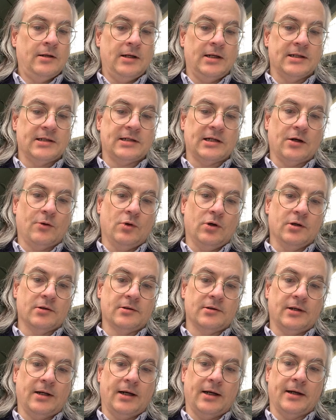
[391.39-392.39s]
And so
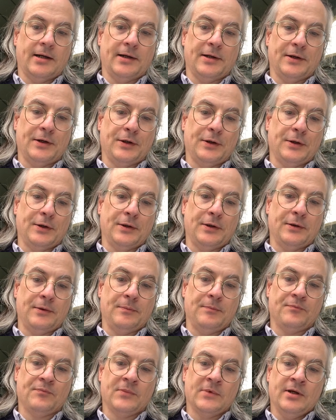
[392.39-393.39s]
on,
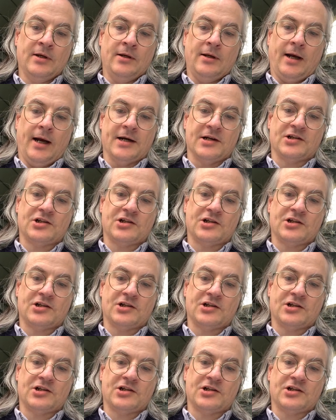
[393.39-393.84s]
and